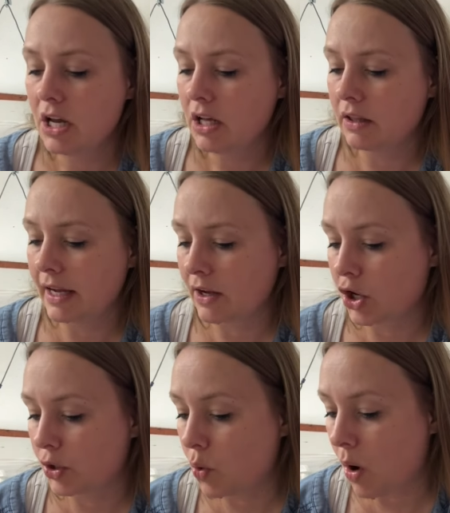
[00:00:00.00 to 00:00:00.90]
like a
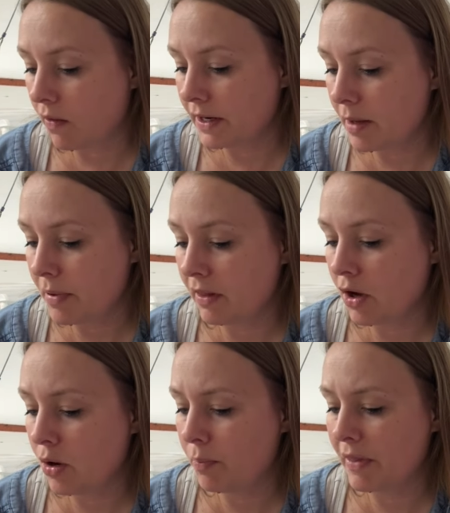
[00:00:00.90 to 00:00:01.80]
good quality
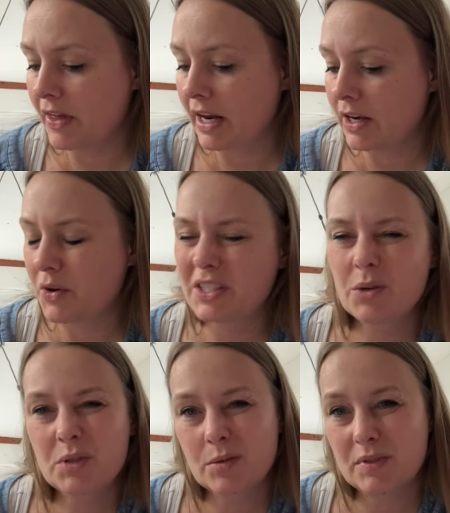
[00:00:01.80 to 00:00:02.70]
pillow, but then I noticed there
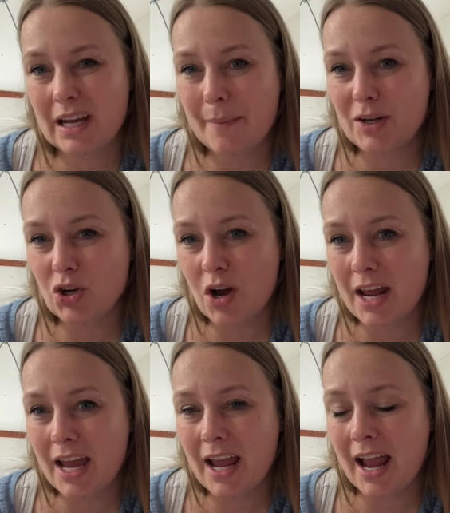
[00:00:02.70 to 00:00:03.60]
was some damage on
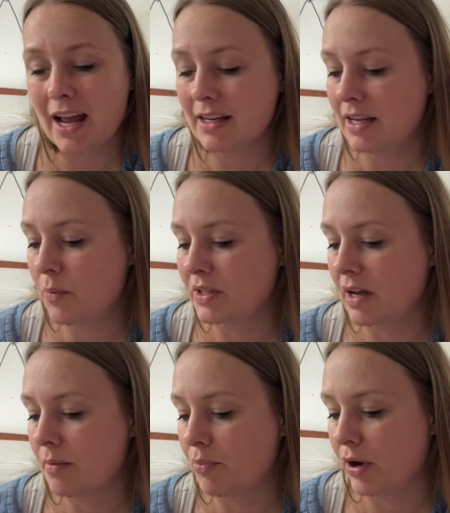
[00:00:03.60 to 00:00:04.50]
it and it was
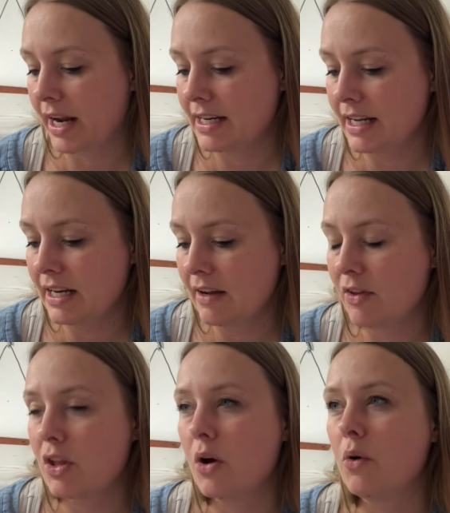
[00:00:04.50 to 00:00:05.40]
unbranded, even
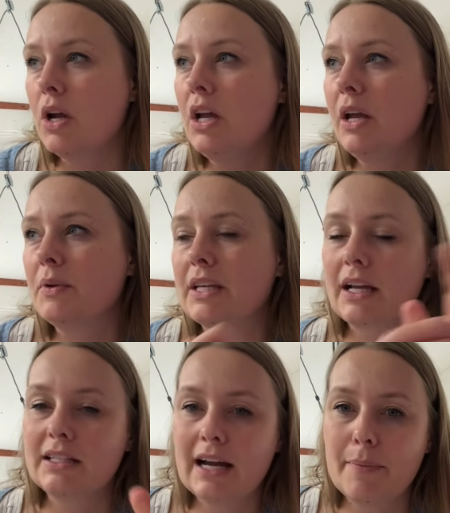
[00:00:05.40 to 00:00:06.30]
though it was like a
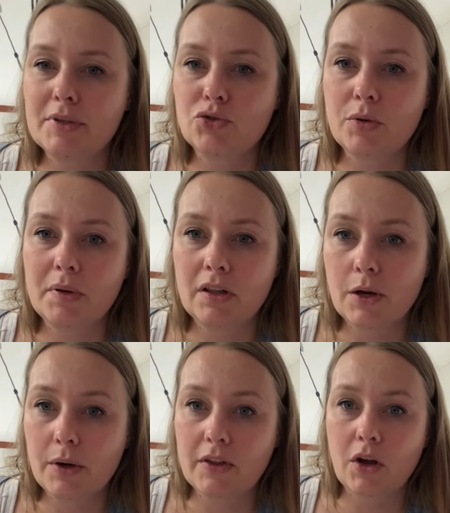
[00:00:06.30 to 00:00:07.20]
tapestry pillow
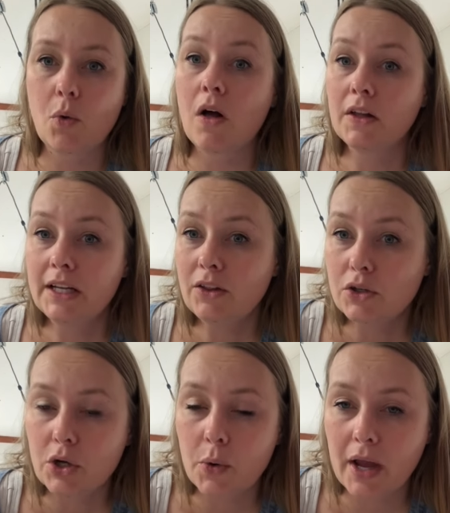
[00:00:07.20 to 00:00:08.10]
and the quality
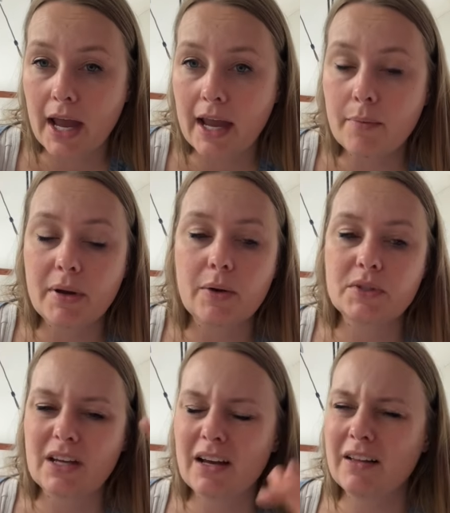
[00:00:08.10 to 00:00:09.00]
looked okay, but it was
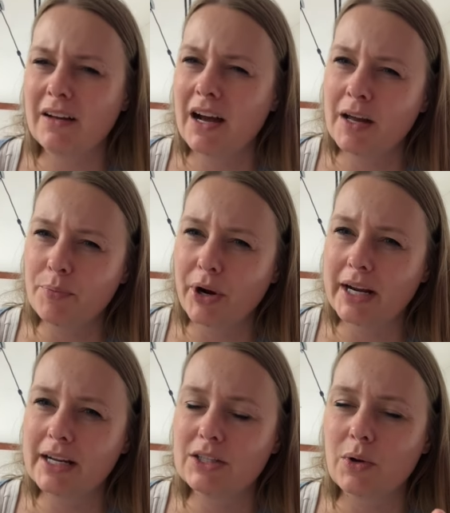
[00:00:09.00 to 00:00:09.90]
uh,
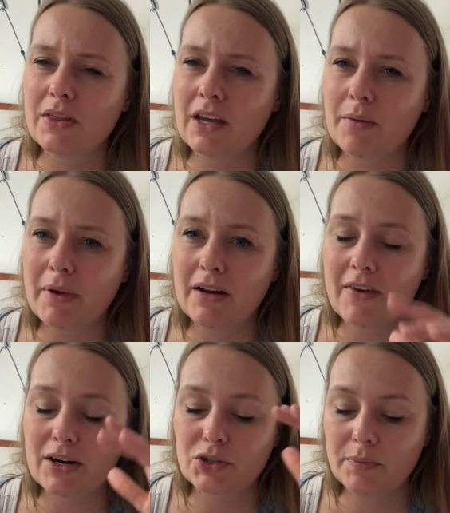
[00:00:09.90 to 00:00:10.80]
unbranded. So I think it might've
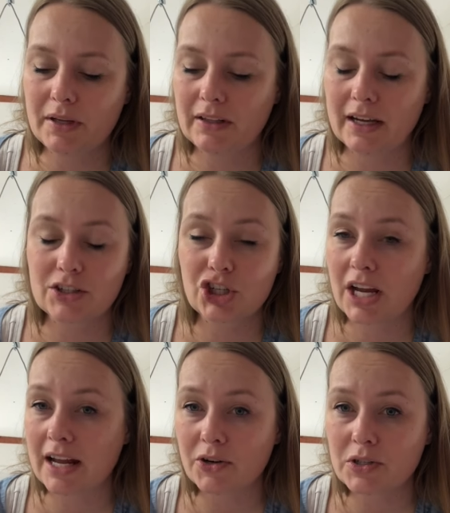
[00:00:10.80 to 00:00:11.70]
actually been like
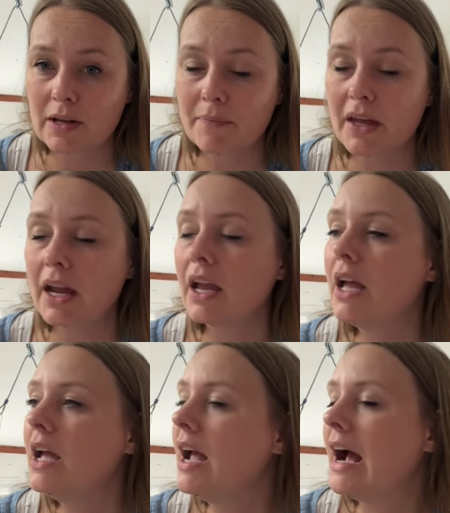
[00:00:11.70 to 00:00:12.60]
Shein or something.
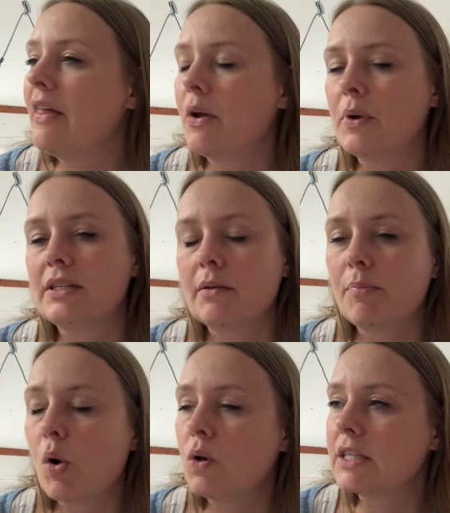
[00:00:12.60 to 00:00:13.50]
And there was some
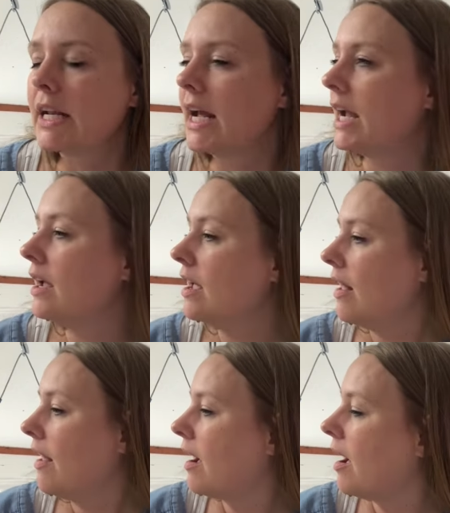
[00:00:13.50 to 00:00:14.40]
poles in it
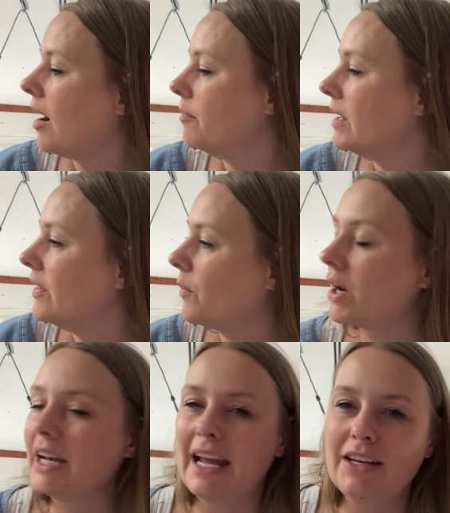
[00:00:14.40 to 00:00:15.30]
um, and they
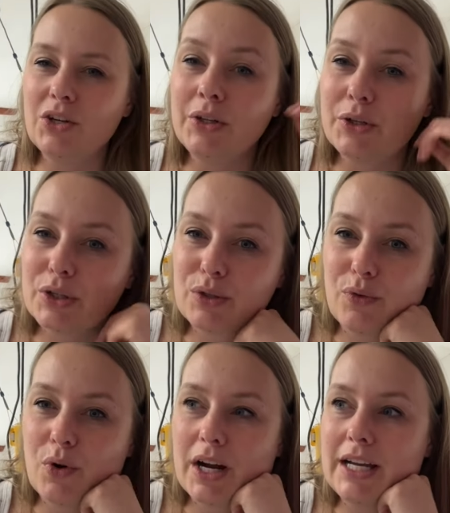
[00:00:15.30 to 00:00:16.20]
wanted $8
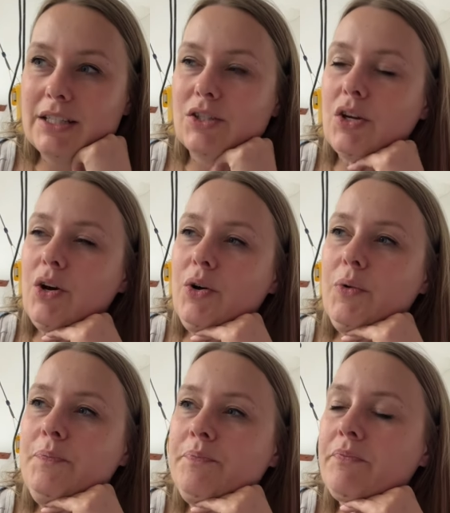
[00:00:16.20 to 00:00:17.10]
for it.
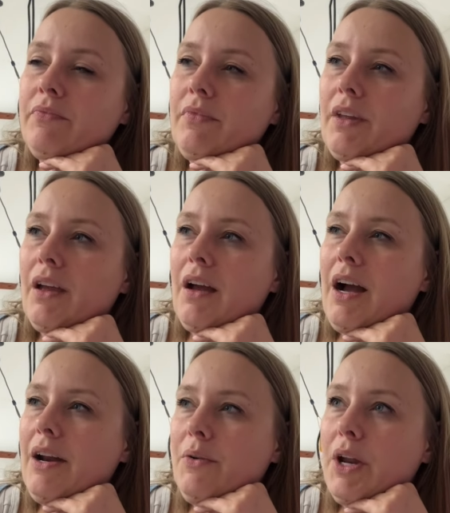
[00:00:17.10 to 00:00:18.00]
So
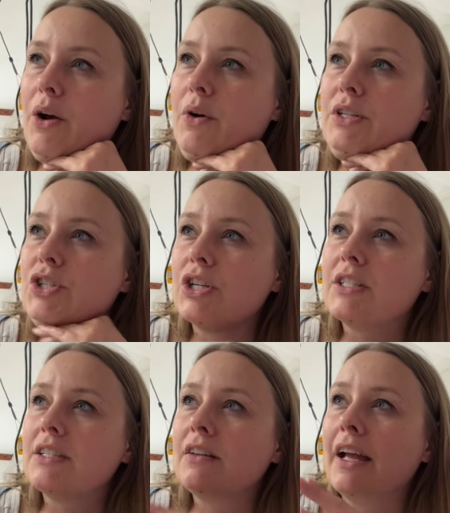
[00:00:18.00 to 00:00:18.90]
I don't know. It's
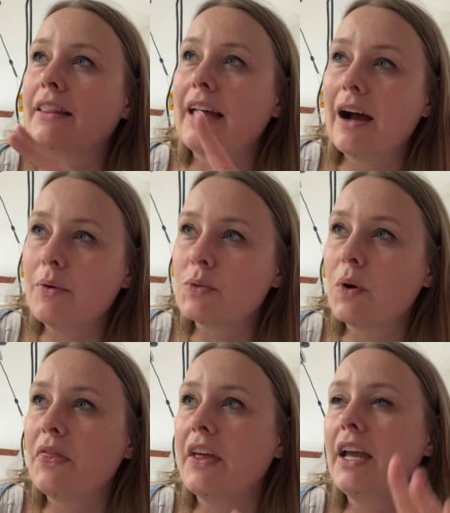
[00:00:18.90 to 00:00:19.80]
just like that was
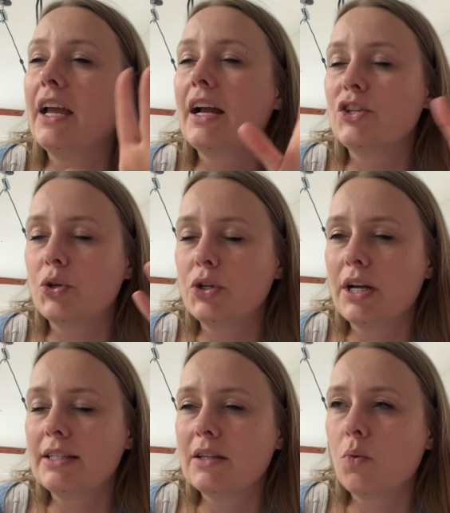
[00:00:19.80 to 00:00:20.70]
one thing. I showed you
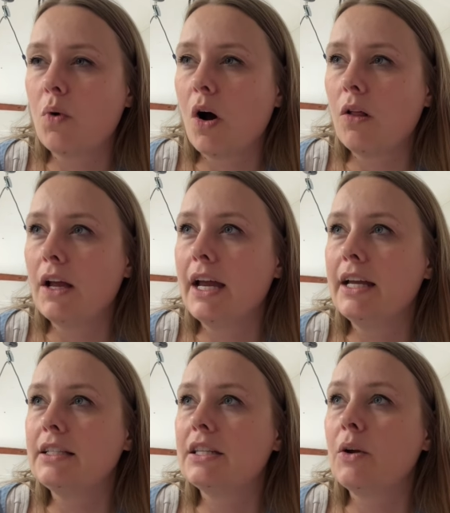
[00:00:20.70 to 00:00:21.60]
guys the
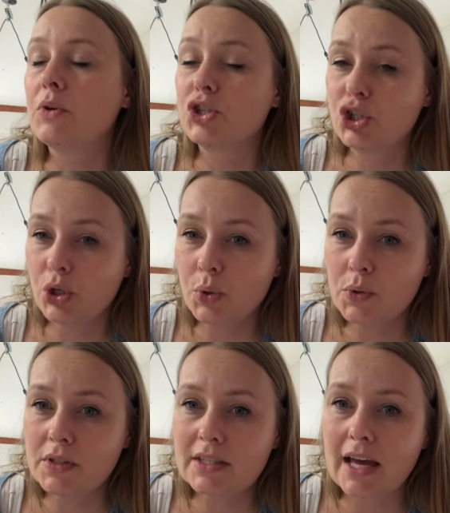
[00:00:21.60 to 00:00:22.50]
wallet. There was
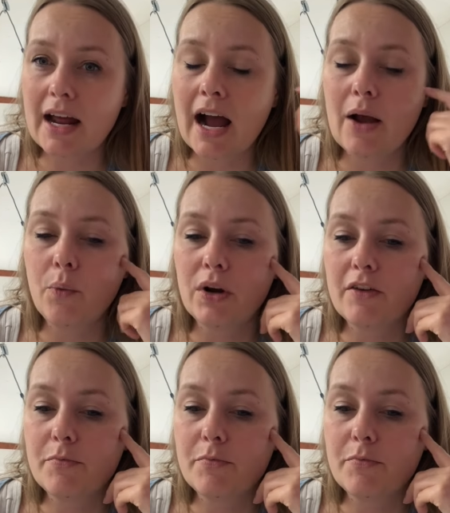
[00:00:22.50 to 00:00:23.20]
shoes that I would have